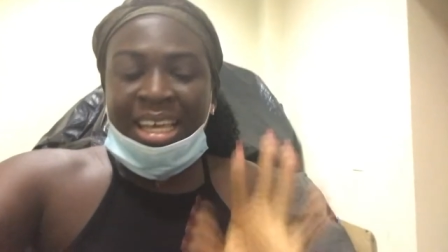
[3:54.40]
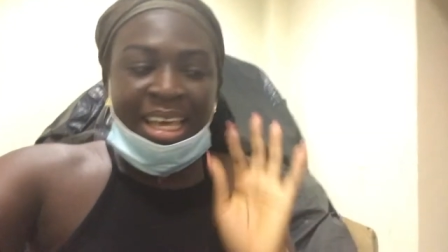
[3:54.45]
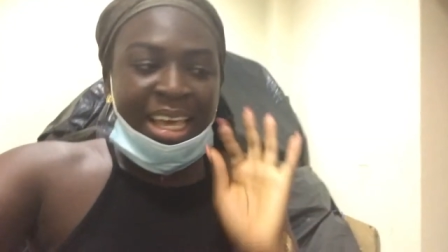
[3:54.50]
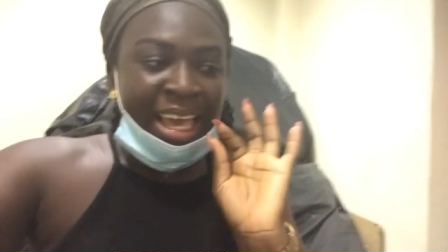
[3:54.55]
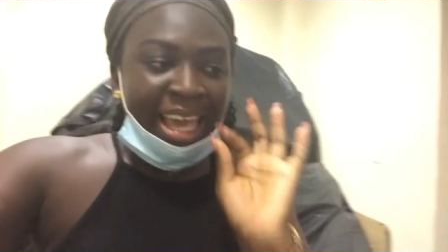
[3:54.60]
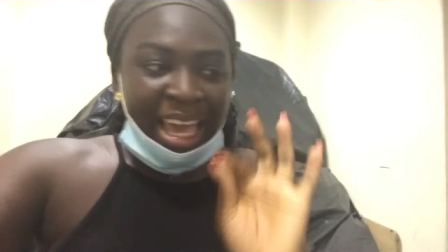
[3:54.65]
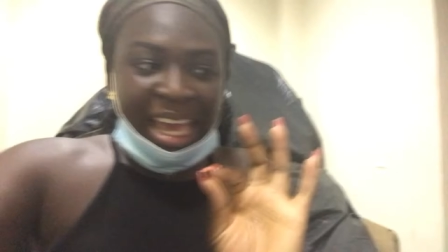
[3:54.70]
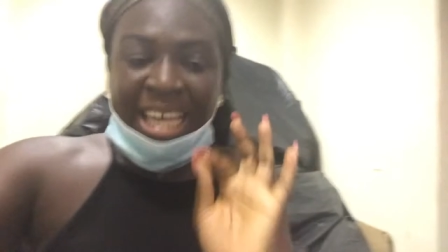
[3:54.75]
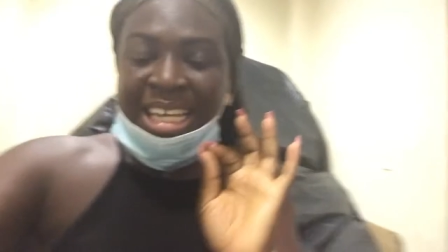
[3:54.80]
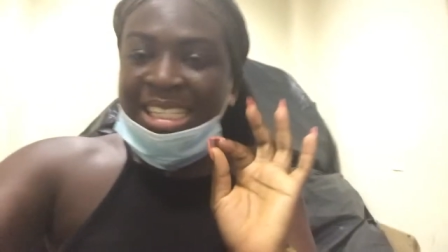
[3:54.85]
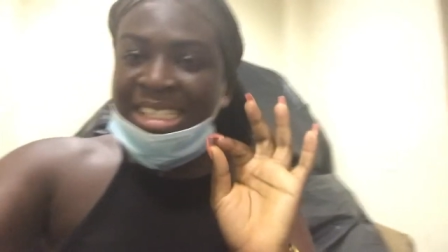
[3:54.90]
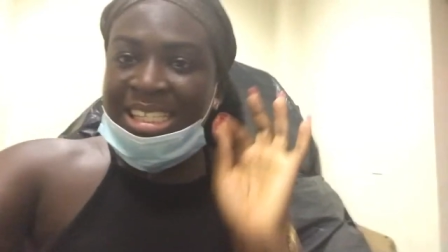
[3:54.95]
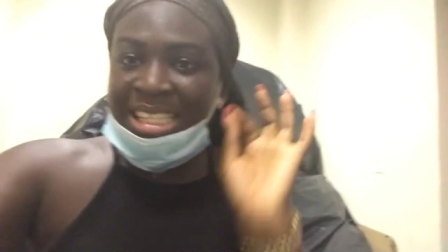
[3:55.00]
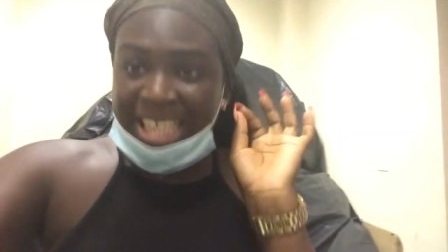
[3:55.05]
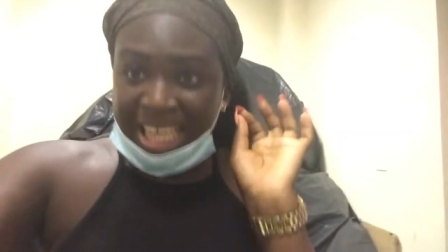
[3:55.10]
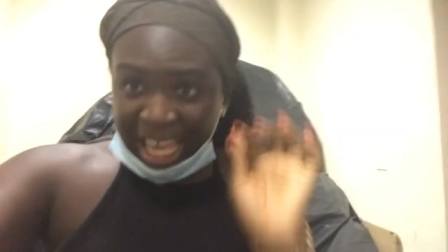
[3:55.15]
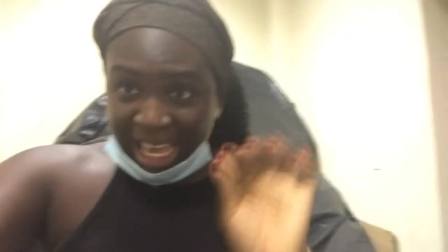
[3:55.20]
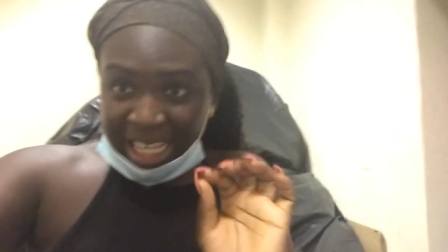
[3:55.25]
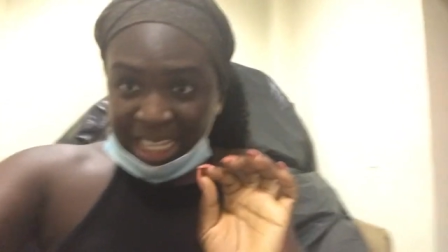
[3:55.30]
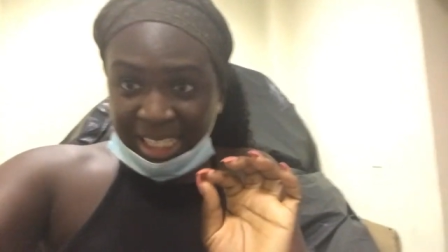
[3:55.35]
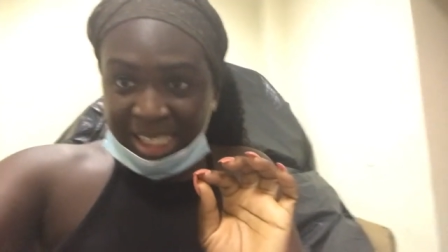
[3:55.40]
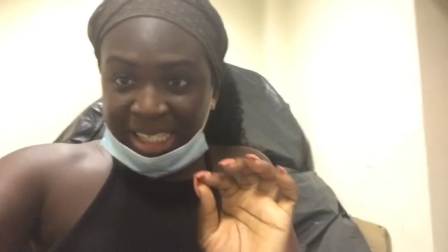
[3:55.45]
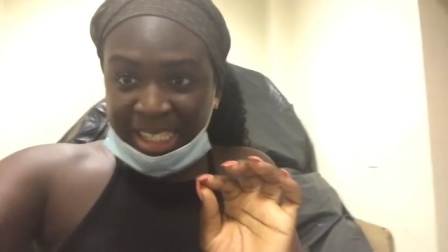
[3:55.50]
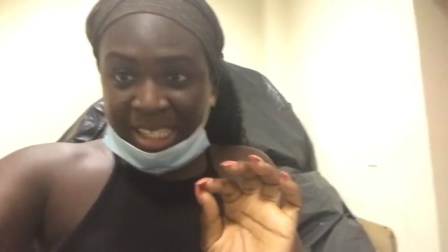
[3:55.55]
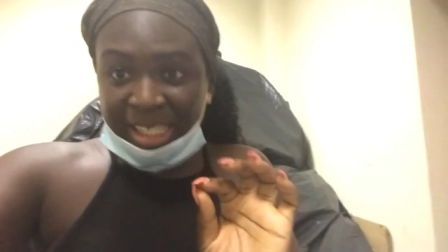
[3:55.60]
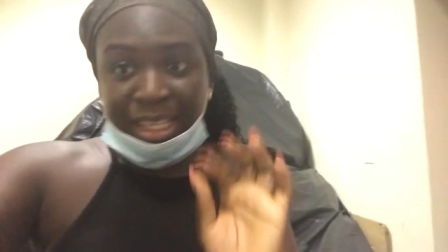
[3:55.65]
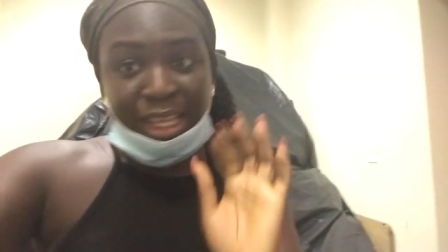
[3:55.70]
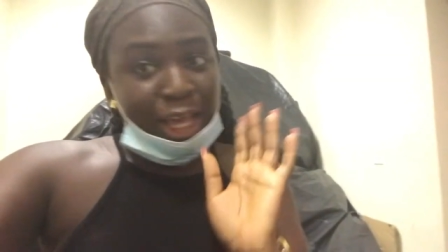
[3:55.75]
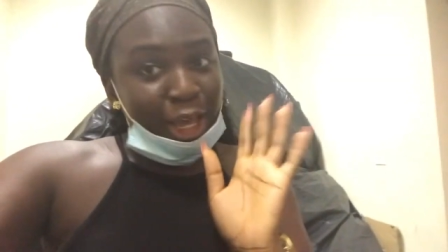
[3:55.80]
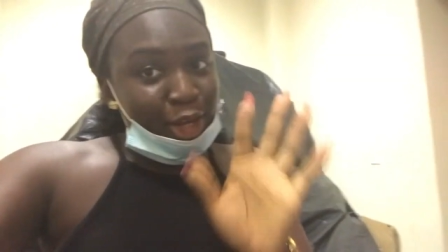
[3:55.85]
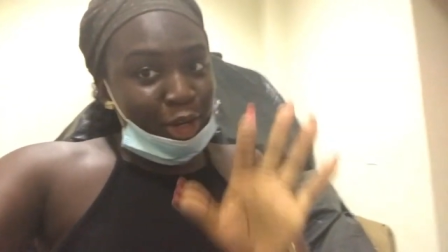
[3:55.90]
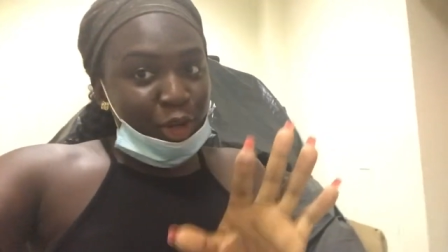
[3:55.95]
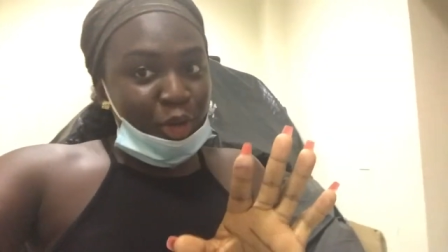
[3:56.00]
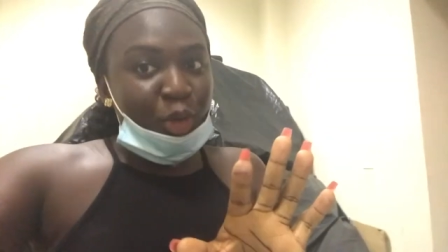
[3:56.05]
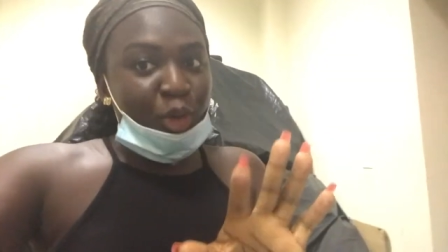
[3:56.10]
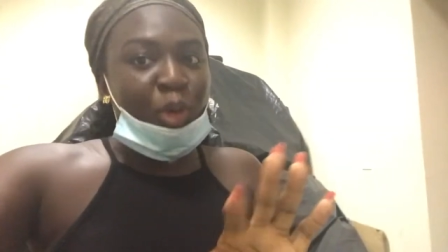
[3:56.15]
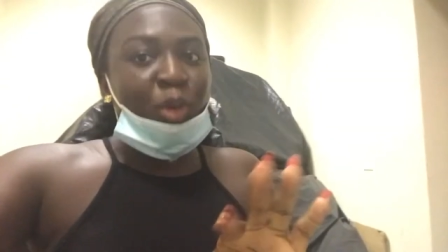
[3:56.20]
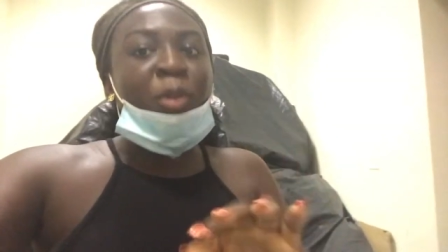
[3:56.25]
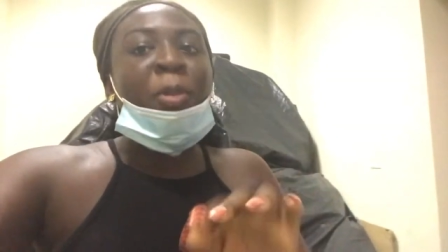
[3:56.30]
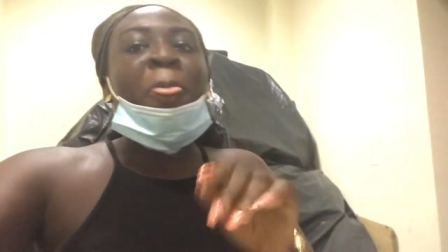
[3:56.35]
eight eight, and you
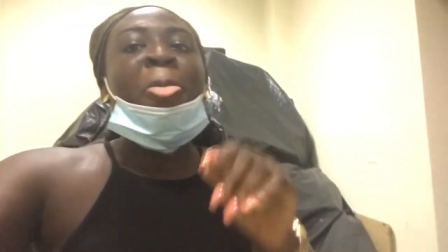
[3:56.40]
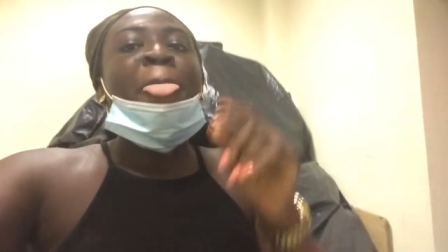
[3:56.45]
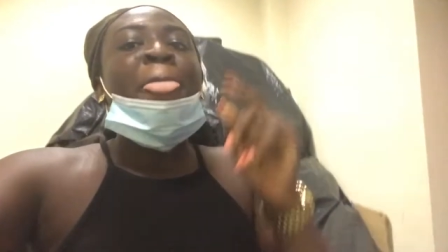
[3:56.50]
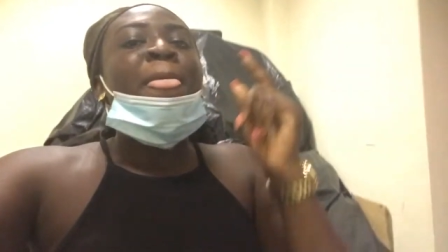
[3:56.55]
know